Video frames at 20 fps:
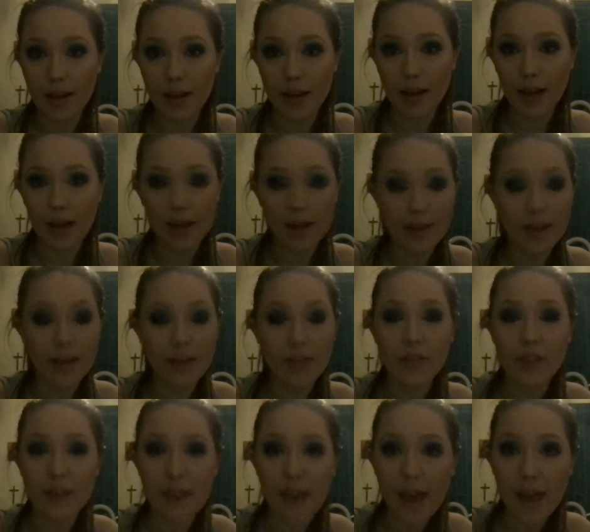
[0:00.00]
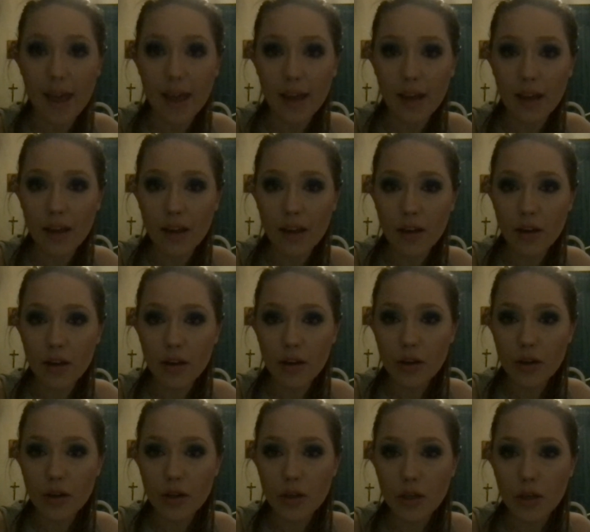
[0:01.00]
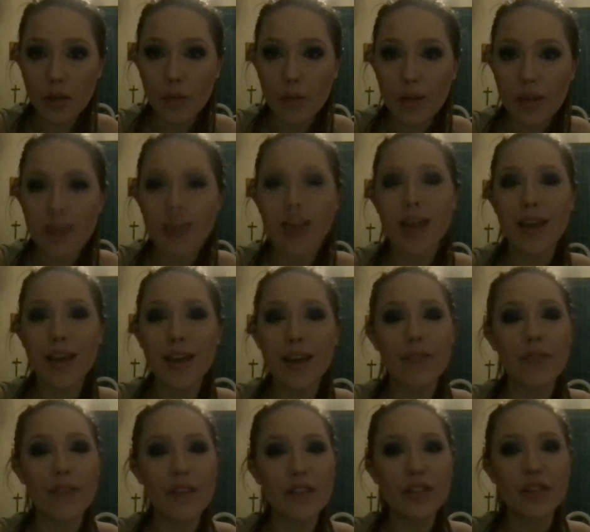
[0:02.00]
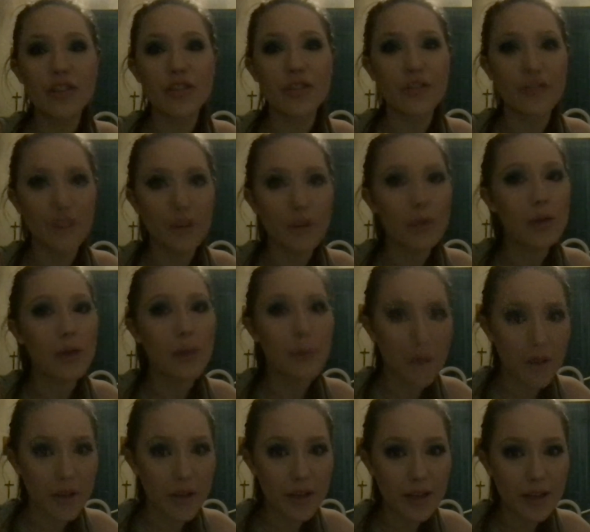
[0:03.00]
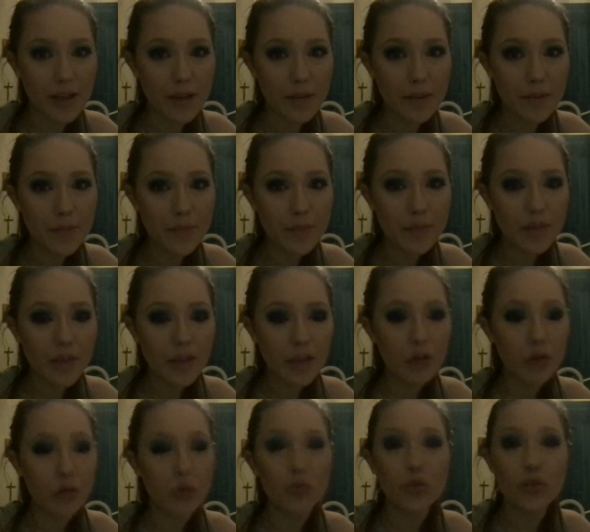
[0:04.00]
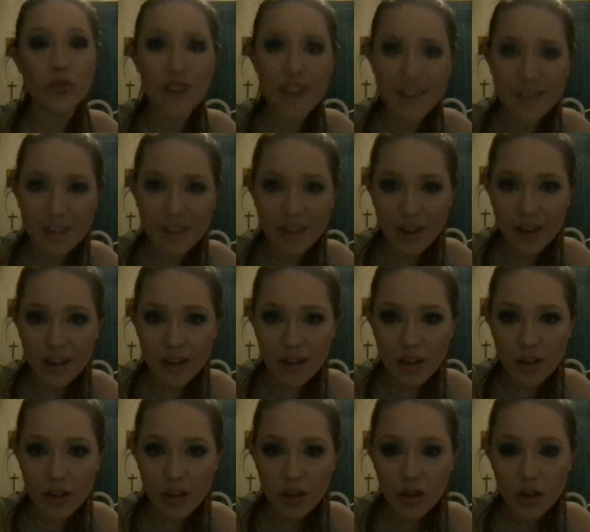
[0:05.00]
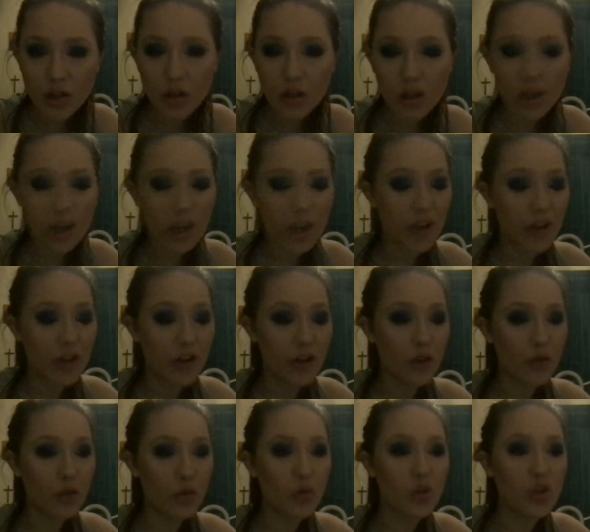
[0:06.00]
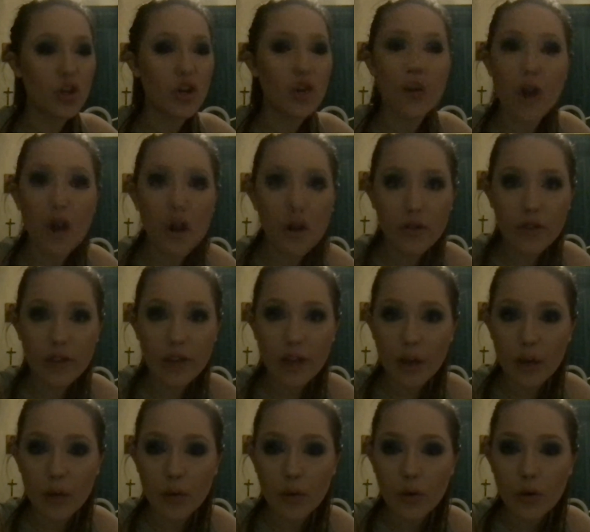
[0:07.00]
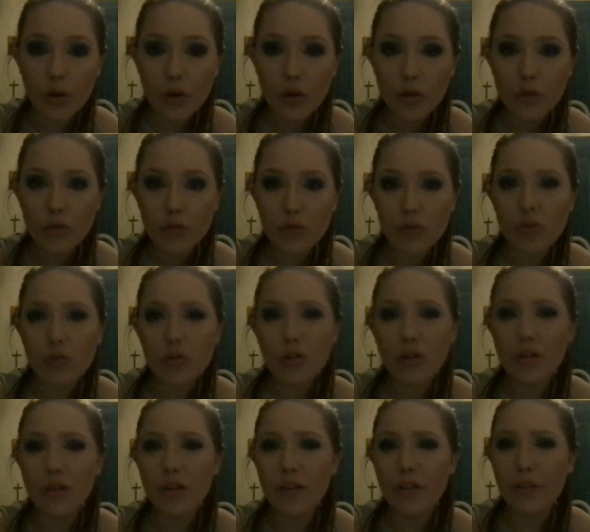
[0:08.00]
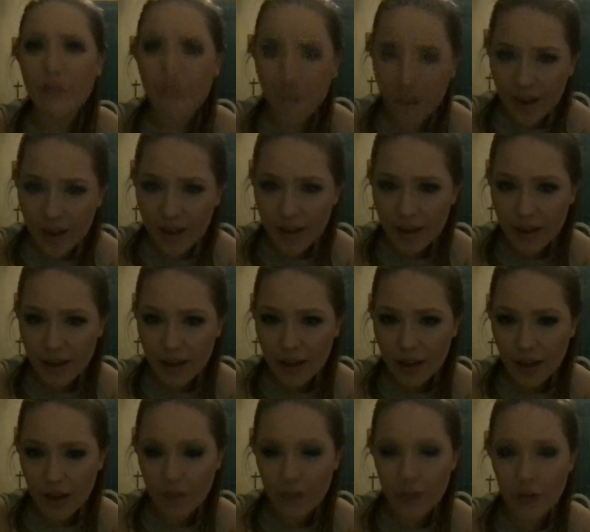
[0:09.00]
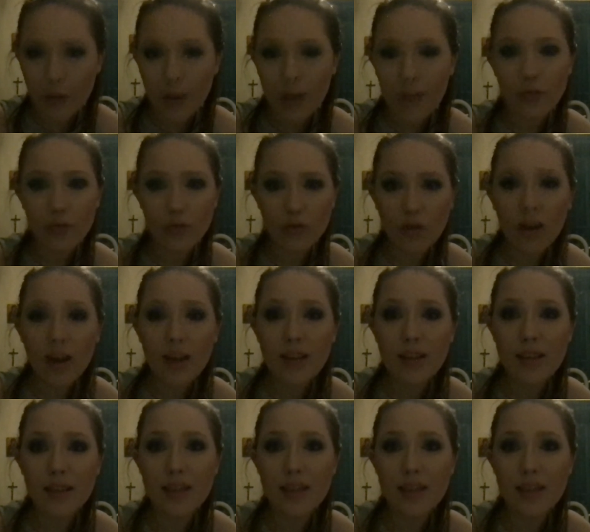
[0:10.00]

at the end of the day, someone is taking advantage of you as a person. Your gender and your scenario does not define if you have the right